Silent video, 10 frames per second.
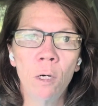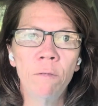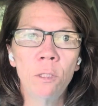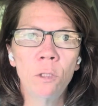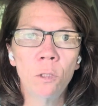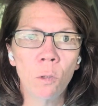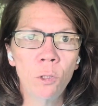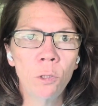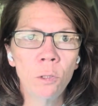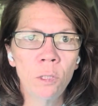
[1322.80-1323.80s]
of a
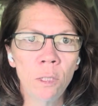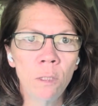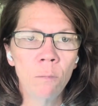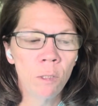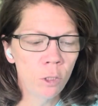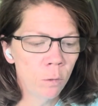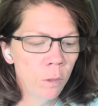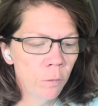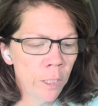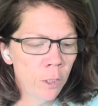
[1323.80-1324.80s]
social system that you
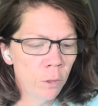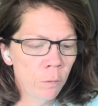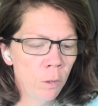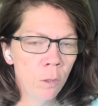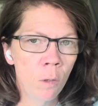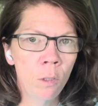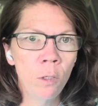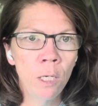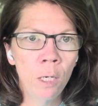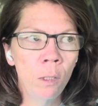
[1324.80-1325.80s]
agree to. You go and you
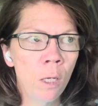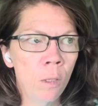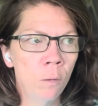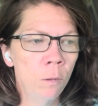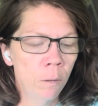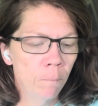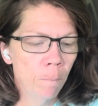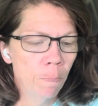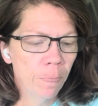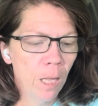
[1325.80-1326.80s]
get a loan.
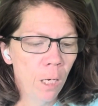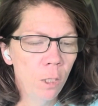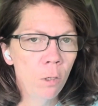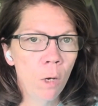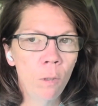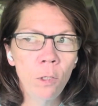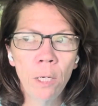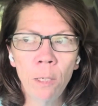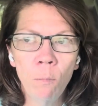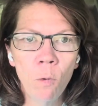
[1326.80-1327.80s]
You go and you
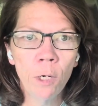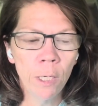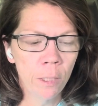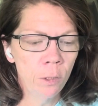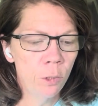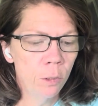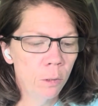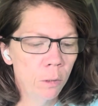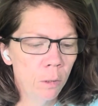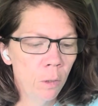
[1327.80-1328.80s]
get a mortgage.
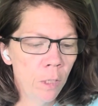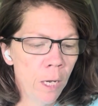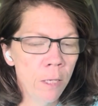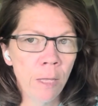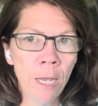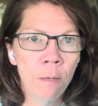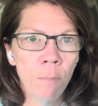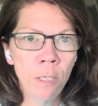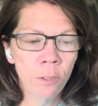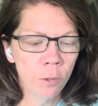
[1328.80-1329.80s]
Okay, and they
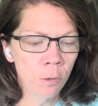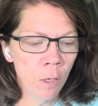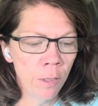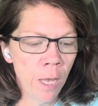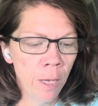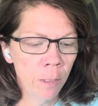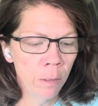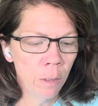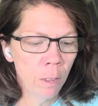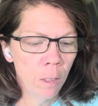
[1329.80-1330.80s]
administer all that.
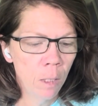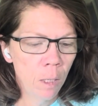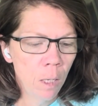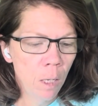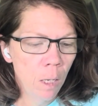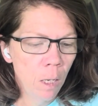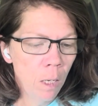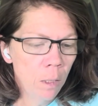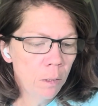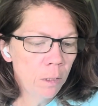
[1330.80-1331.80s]

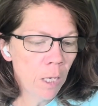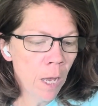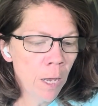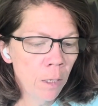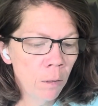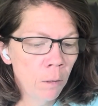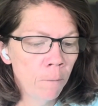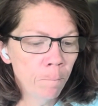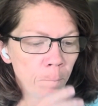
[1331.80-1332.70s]
Title